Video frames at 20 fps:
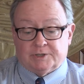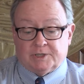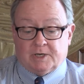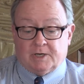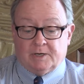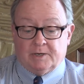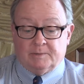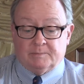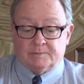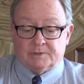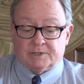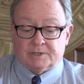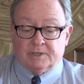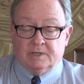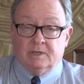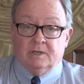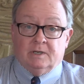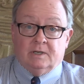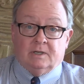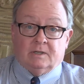times.
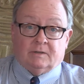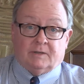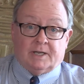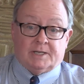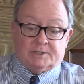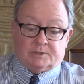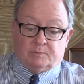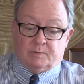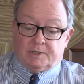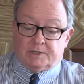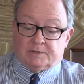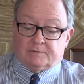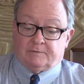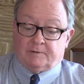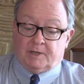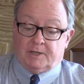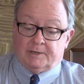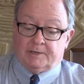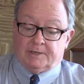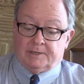Last week's
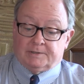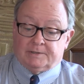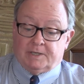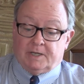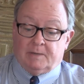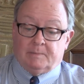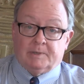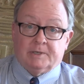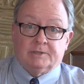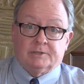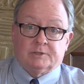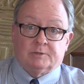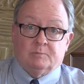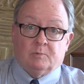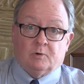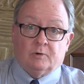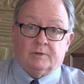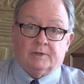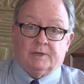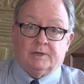flooding damaged
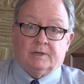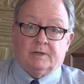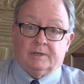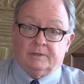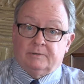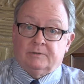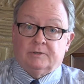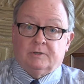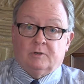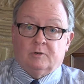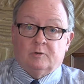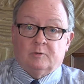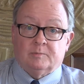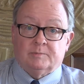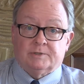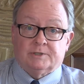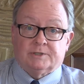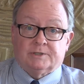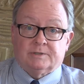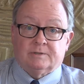more than 100
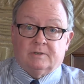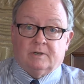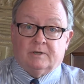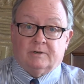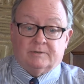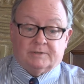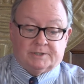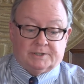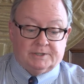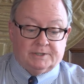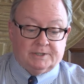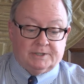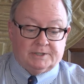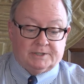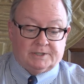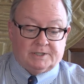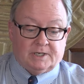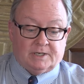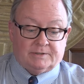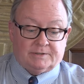homes on our city's
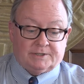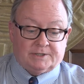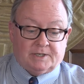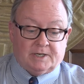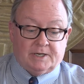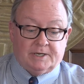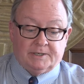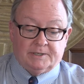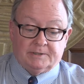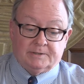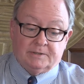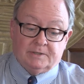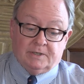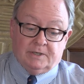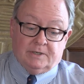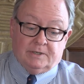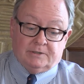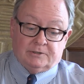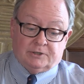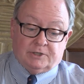south side and
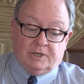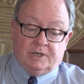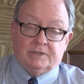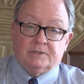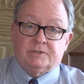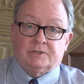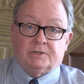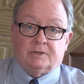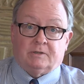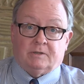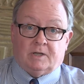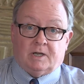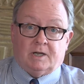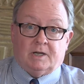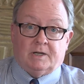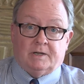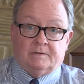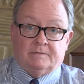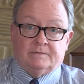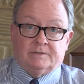changed the
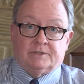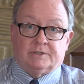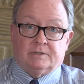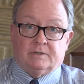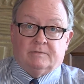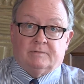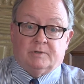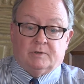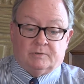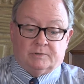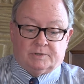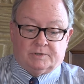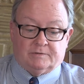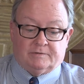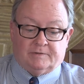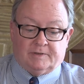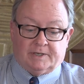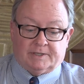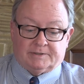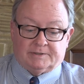lives of those
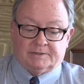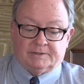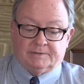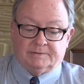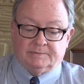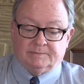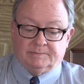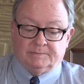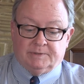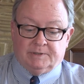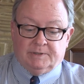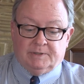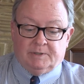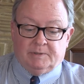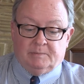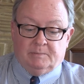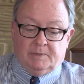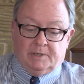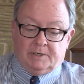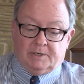affected.
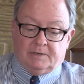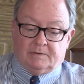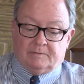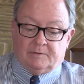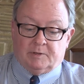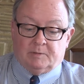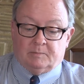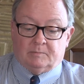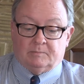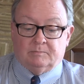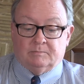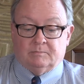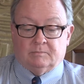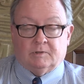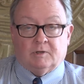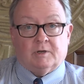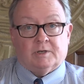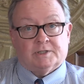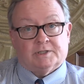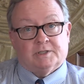Many of them
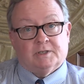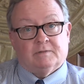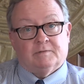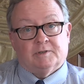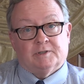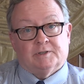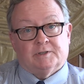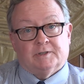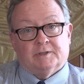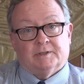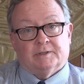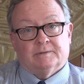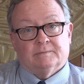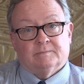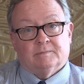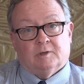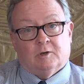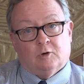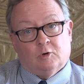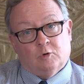lost everything
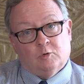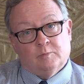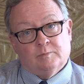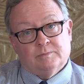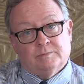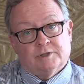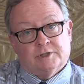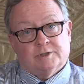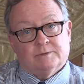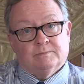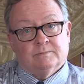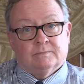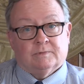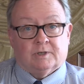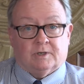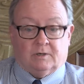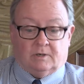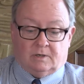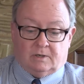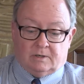homes,
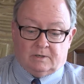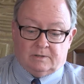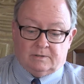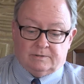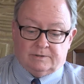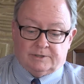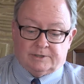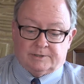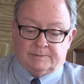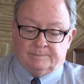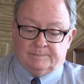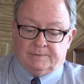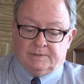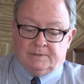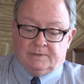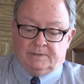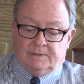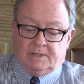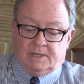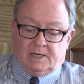cars,
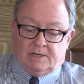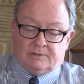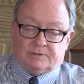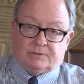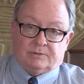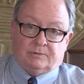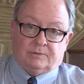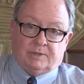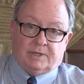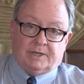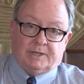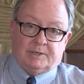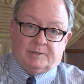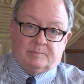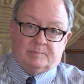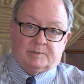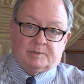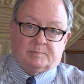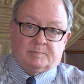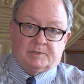household
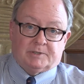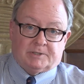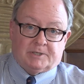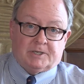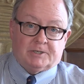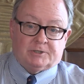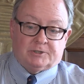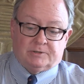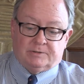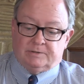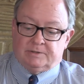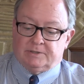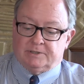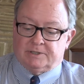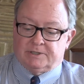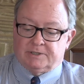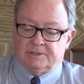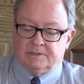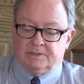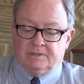items,
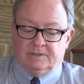possessions,